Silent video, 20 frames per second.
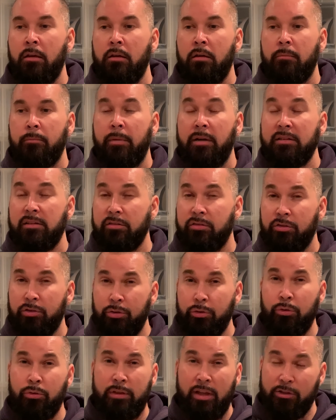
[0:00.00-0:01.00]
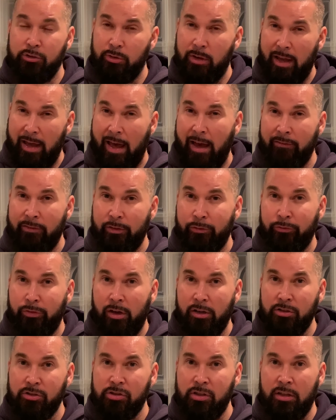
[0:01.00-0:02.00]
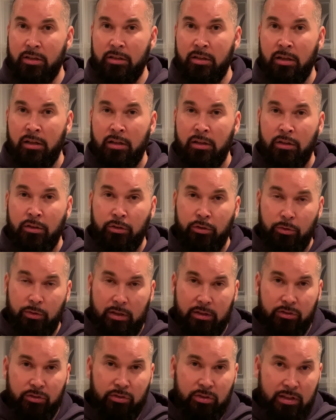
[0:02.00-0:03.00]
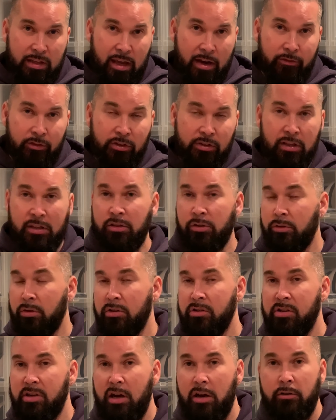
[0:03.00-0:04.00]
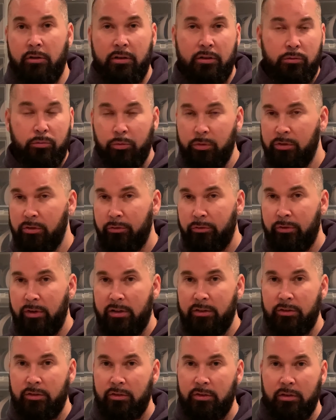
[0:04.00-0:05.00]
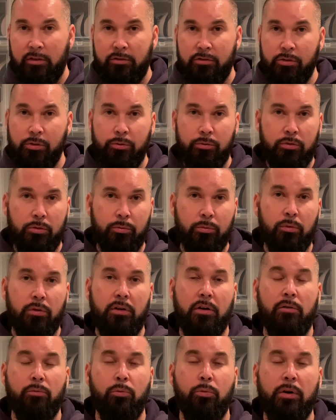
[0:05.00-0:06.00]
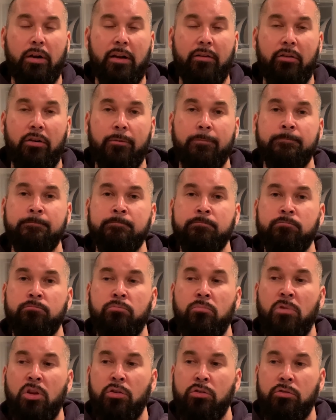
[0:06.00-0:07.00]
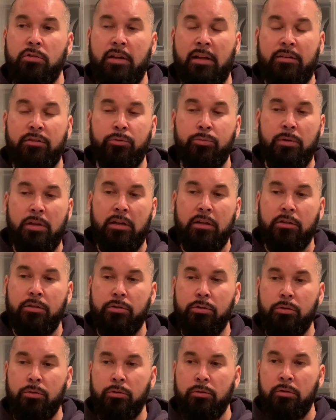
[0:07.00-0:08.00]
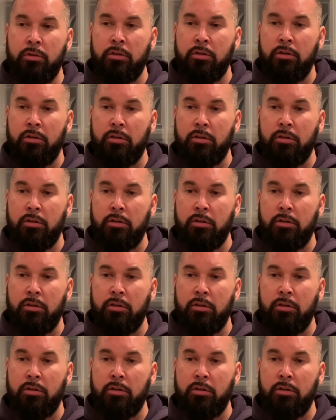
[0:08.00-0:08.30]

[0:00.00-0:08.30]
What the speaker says: But it's cool that you have the function, so you can see everything. You can share it with your friends on YouTube or whatever. That's really cool.